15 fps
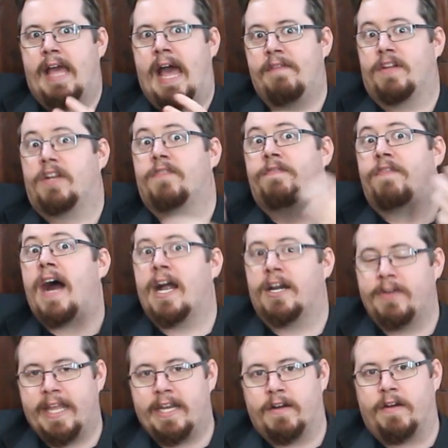have a far
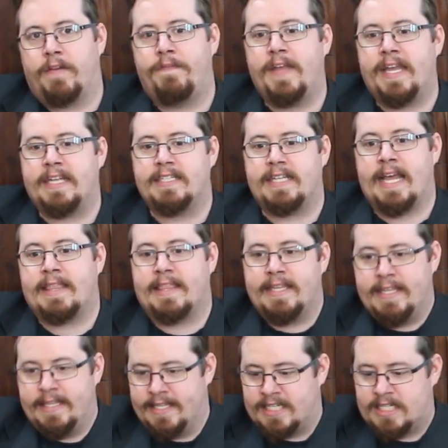greater effect at,
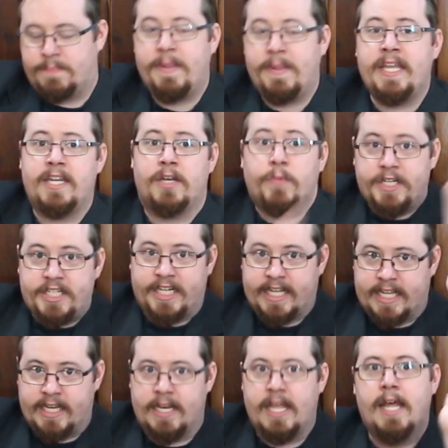in the speed in which it
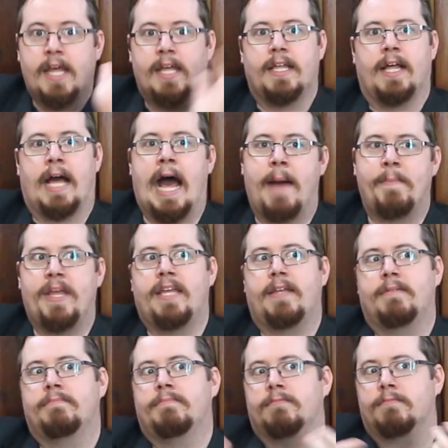can um,
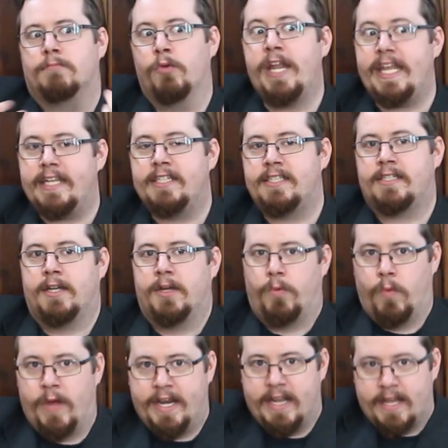reach
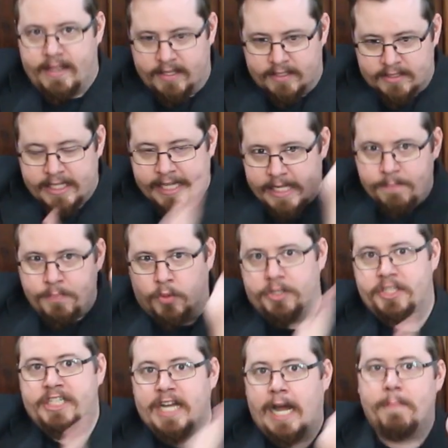when the leap or
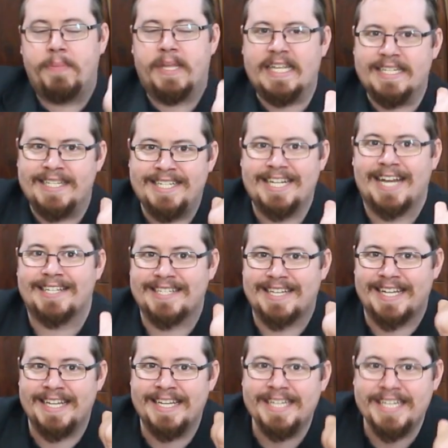jump is
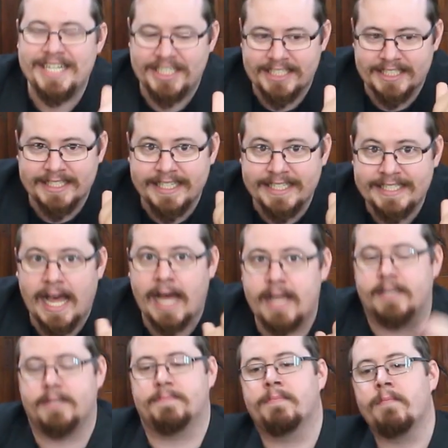just initially
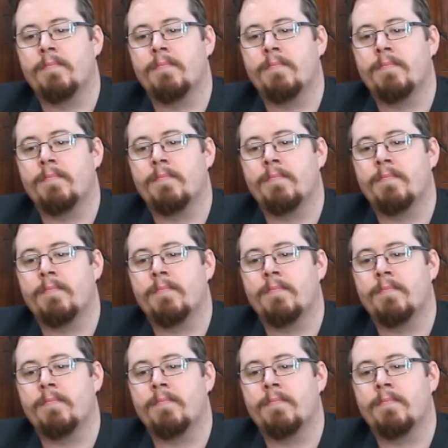done.